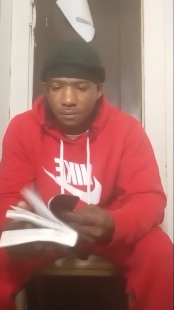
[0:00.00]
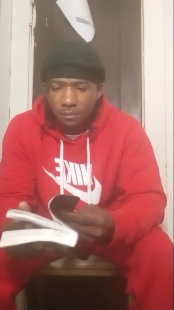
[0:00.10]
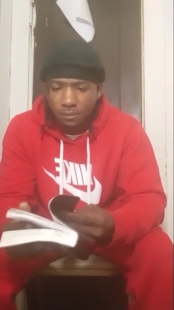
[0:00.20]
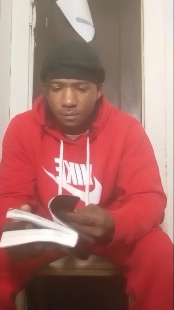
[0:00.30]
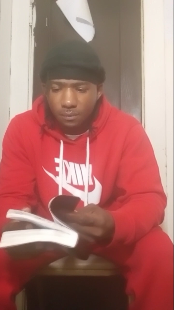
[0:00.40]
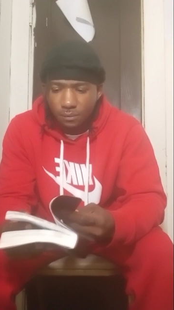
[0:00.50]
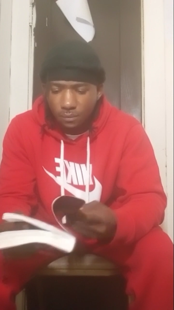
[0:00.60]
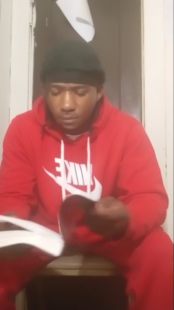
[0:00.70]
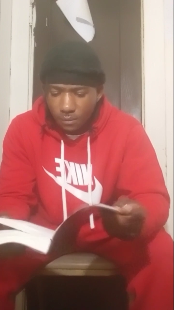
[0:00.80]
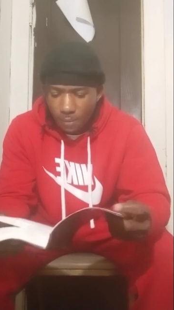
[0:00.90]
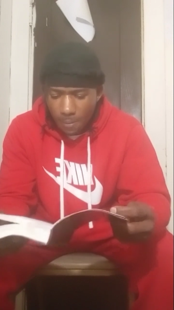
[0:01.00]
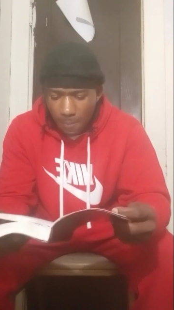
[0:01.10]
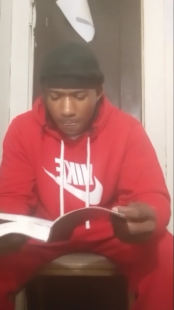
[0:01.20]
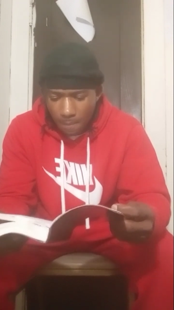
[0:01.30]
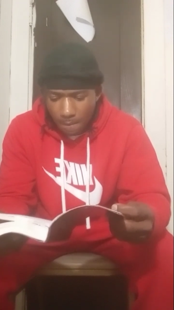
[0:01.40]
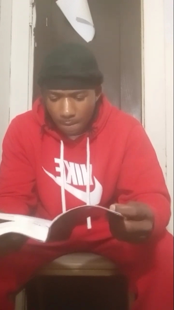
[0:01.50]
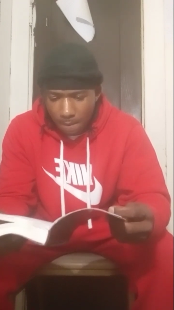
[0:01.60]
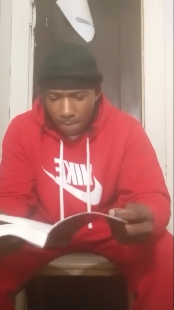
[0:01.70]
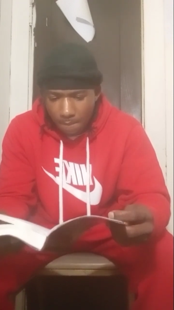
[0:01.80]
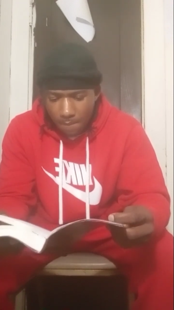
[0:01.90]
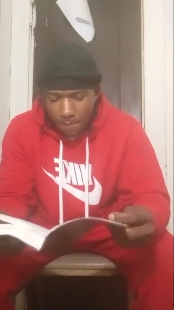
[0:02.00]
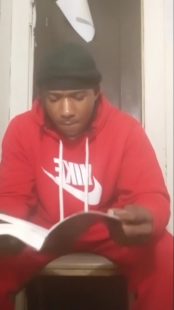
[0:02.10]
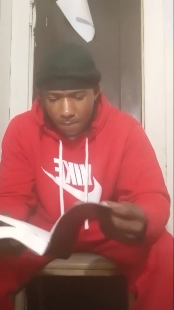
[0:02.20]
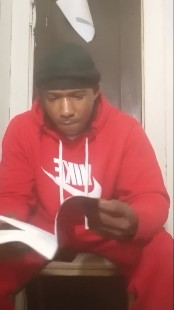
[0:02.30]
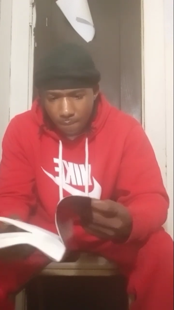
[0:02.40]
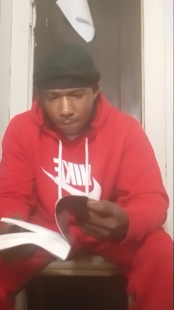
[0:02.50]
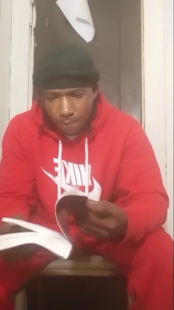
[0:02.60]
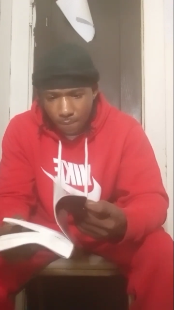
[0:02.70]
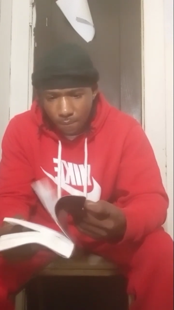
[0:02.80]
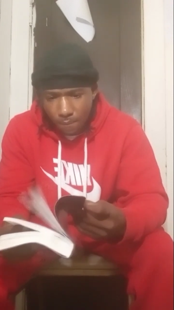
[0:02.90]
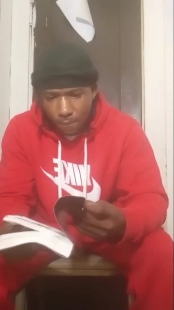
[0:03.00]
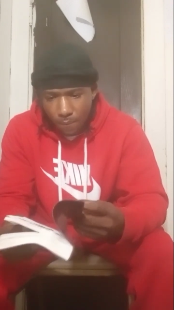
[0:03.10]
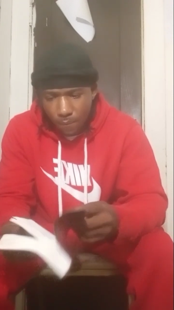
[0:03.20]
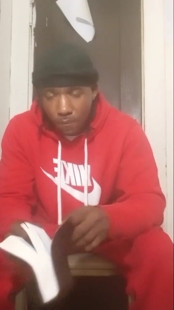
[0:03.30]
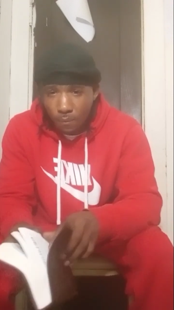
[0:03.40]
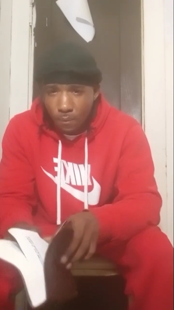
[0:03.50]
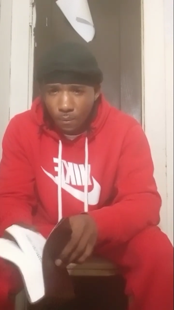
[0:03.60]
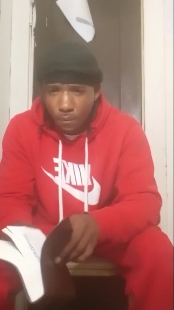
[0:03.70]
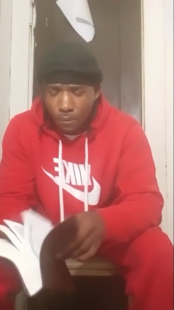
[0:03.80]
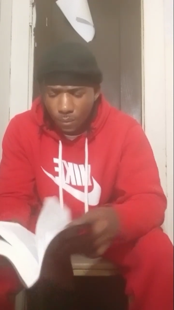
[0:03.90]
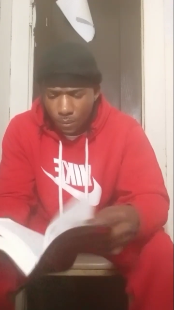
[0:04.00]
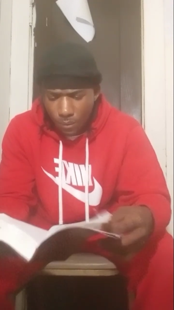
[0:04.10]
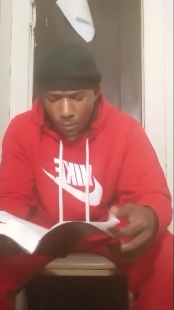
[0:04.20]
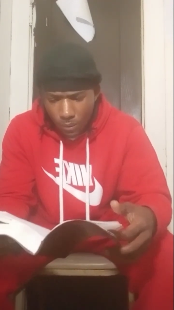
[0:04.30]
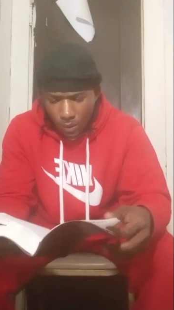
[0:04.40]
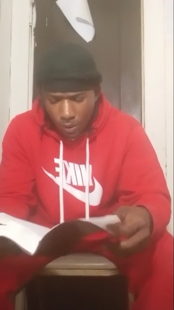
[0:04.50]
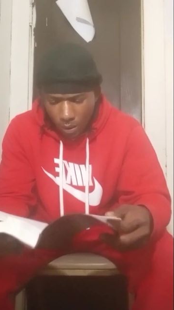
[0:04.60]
[no speech]